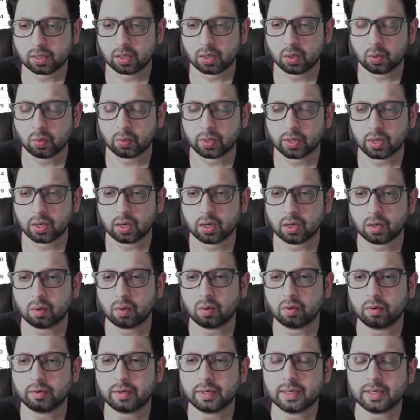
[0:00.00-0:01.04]
Okay, I
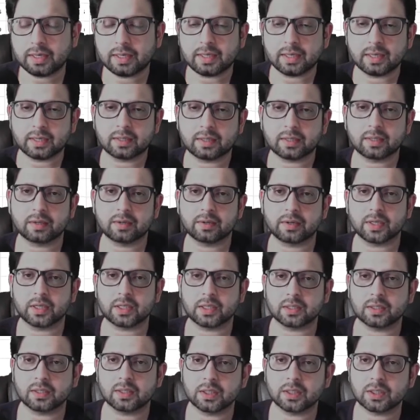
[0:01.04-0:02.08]
already did the
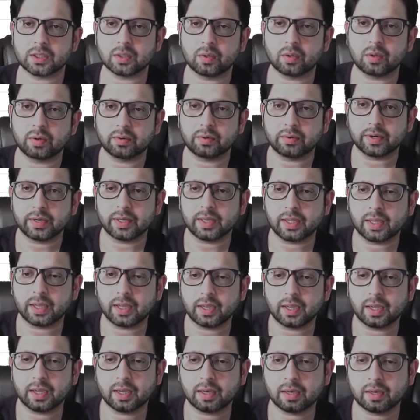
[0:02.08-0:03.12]
research already,
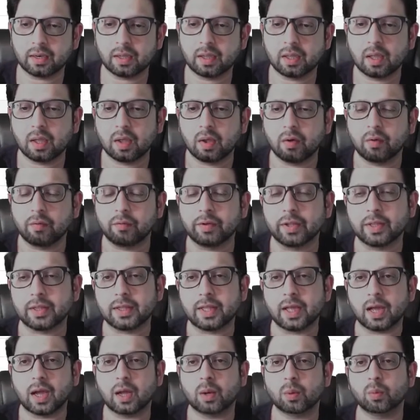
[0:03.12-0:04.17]
and with
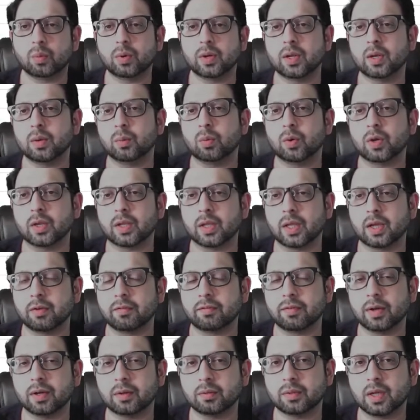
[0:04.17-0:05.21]
that one, what I
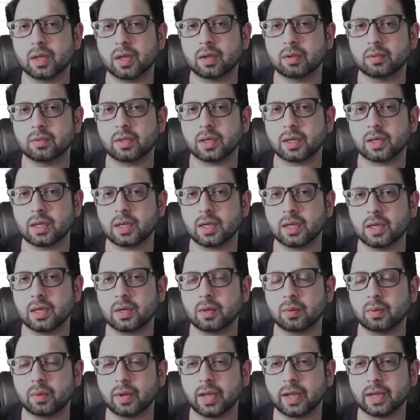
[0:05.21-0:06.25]
found out, the
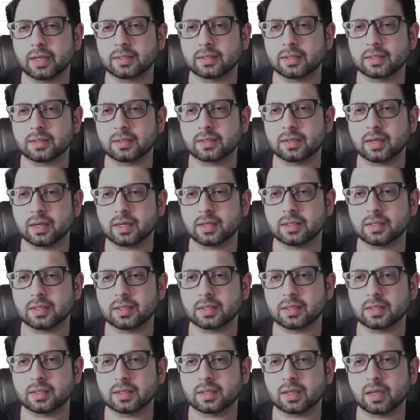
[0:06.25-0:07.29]
keto
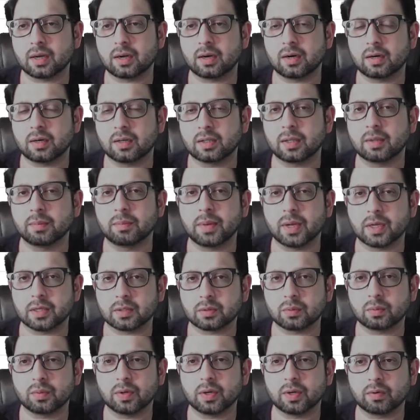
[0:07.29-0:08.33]
exercises are the
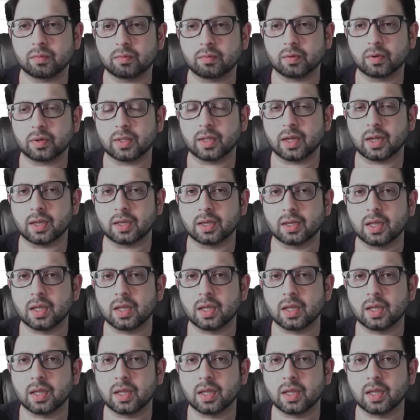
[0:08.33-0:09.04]
best one for that.